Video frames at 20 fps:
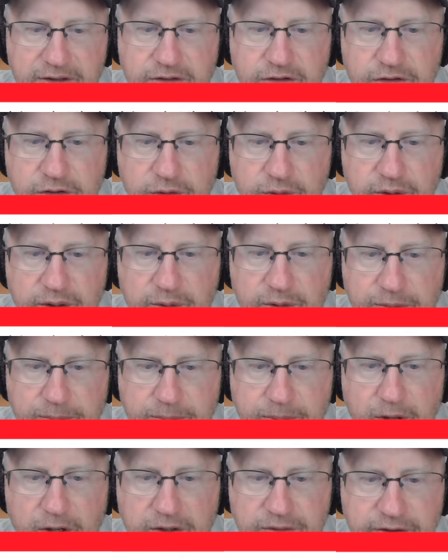to doing what the
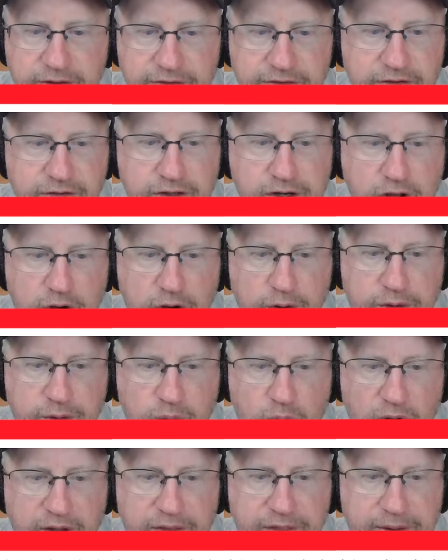bulk of us had known and
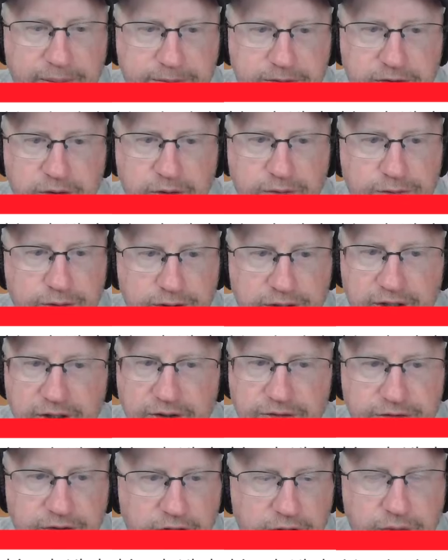wanted them to do for
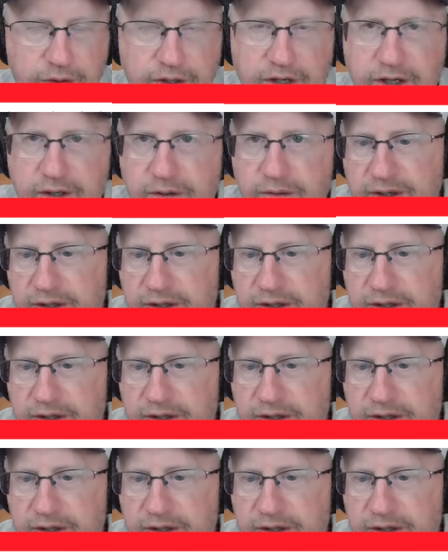years. Agree.